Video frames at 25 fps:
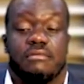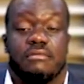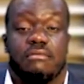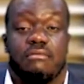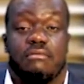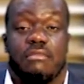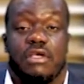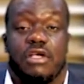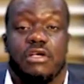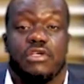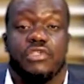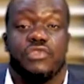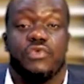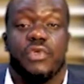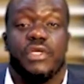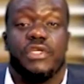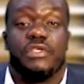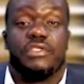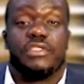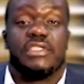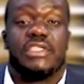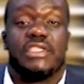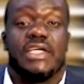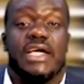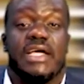Because we're
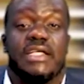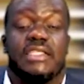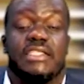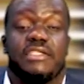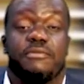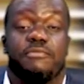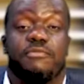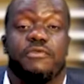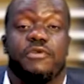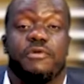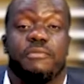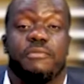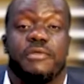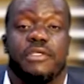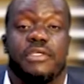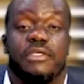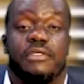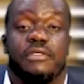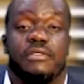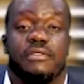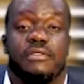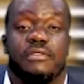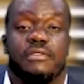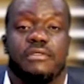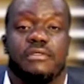not tithing properly.
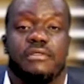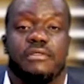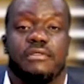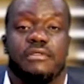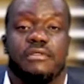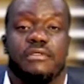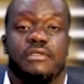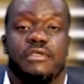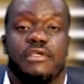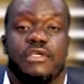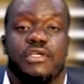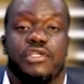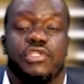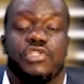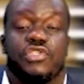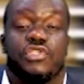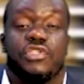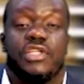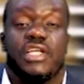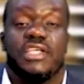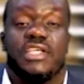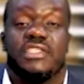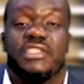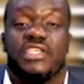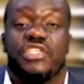So
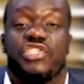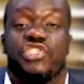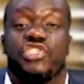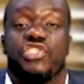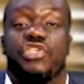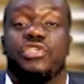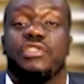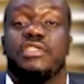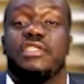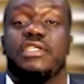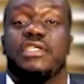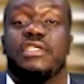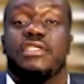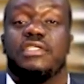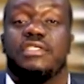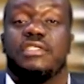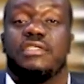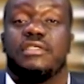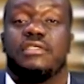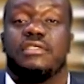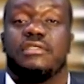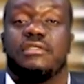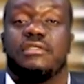there's a shortage.